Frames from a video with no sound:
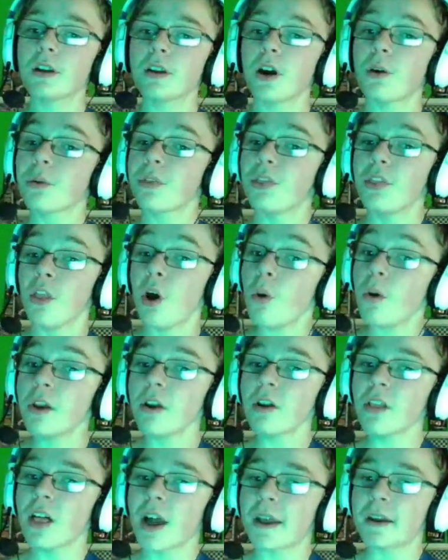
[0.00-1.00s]
nut with no inner
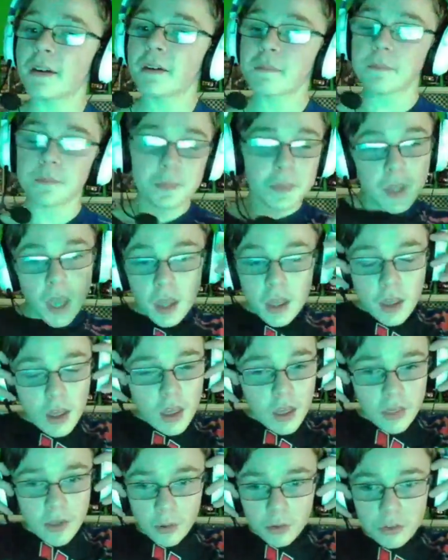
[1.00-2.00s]
liner,
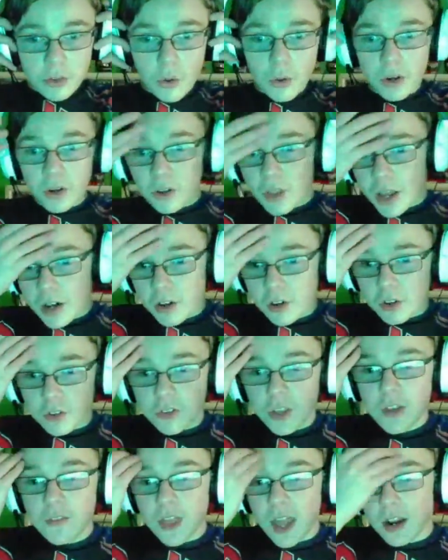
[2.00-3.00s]
there was no inner liner to
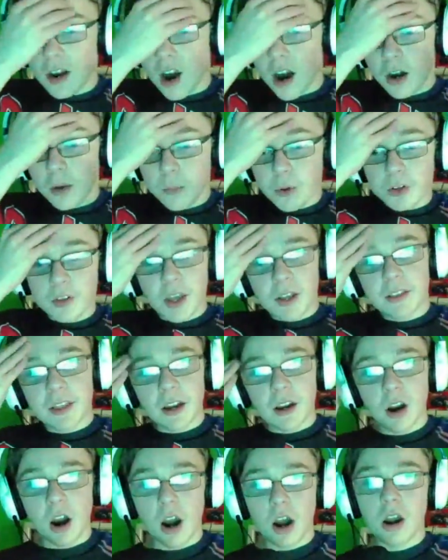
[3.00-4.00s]
save that car and protect that
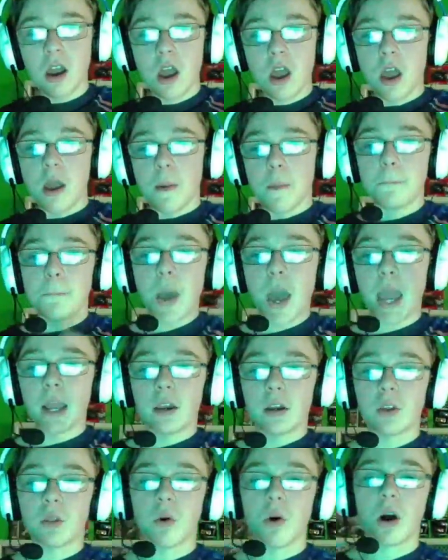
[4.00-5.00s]
car. Bang,
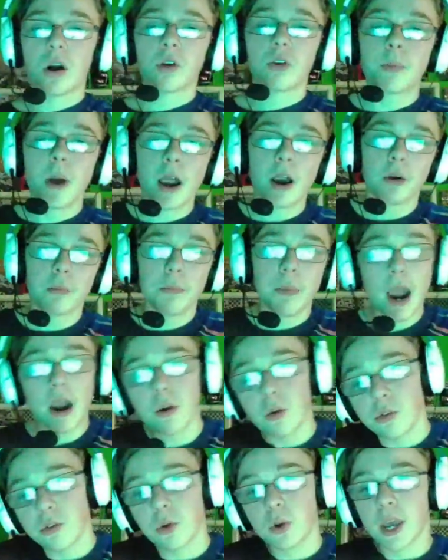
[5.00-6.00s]
into the wall goes Byron. Byron
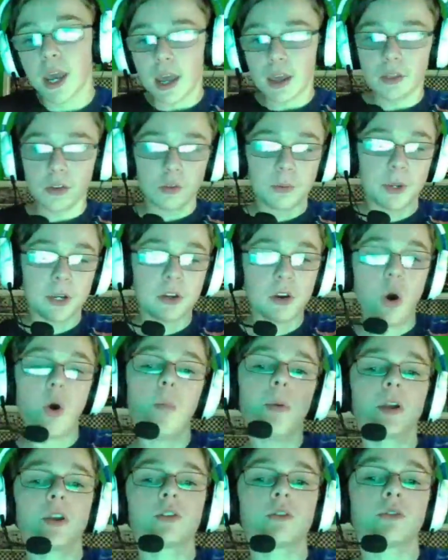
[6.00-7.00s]
was okay. There's been no
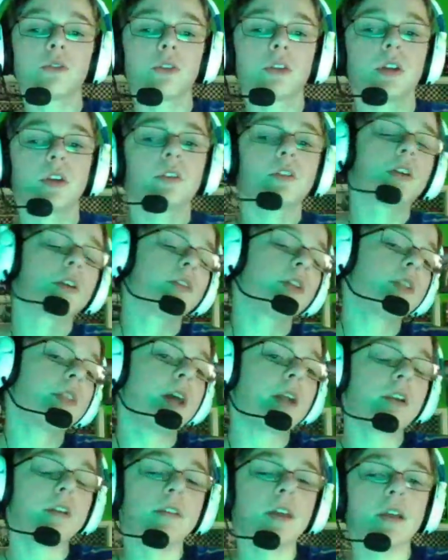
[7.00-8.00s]
pictures released. They said they
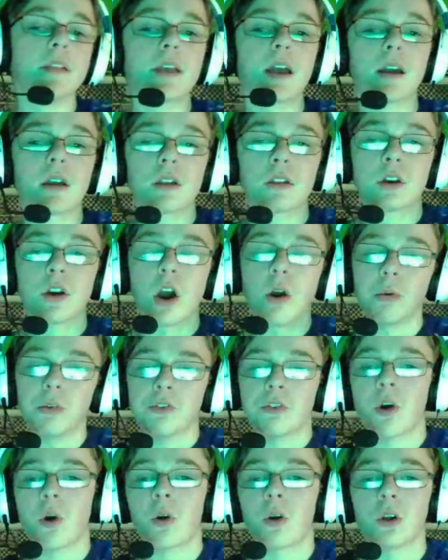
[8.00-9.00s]
had to take the car was
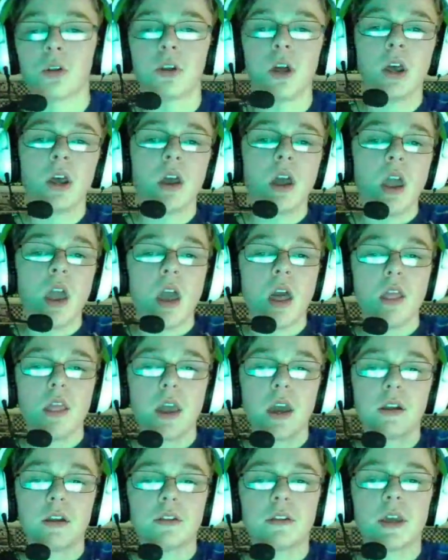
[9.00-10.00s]
totaled, and they
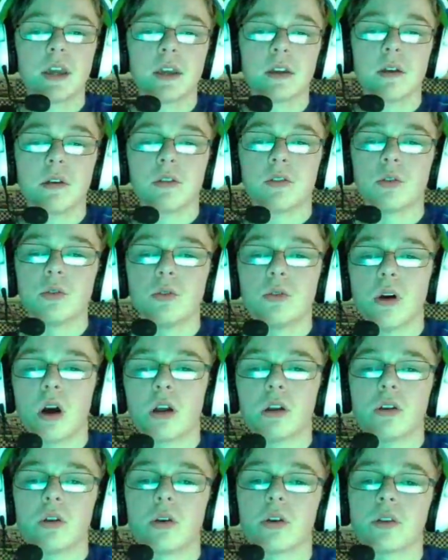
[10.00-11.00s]
had to take it to
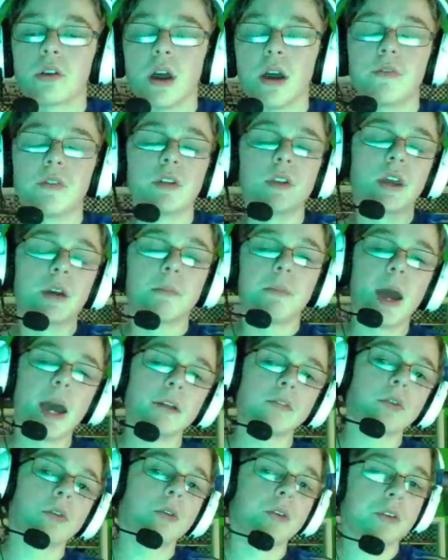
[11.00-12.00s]
they have to take it back
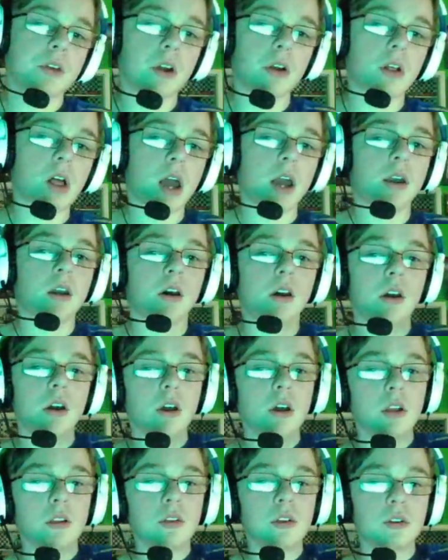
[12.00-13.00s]
to North Carolina
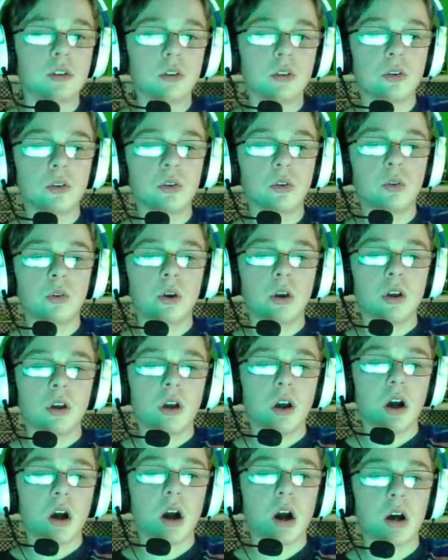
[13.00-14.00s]
to do
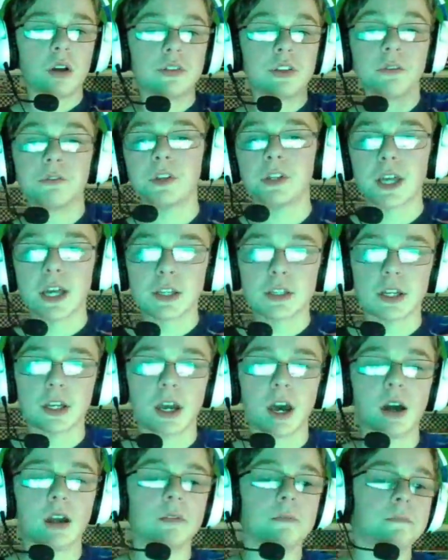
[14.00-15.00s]
safety testing
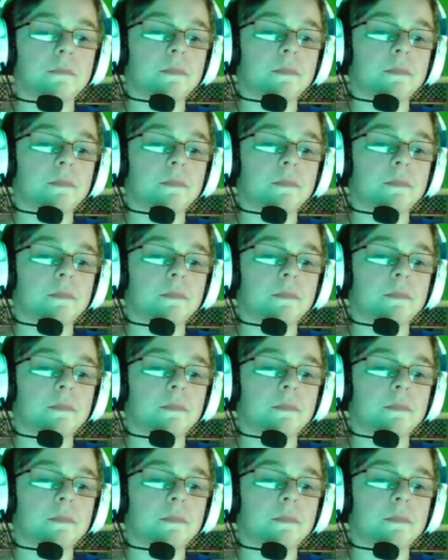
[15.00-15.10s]
on.